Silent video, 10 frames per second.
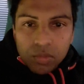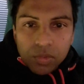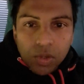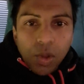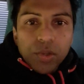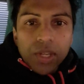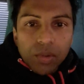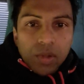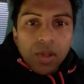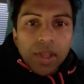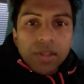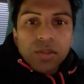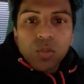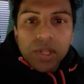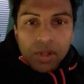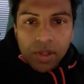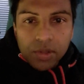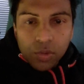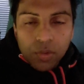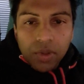negotiate clients, win
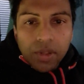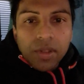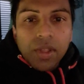clients over.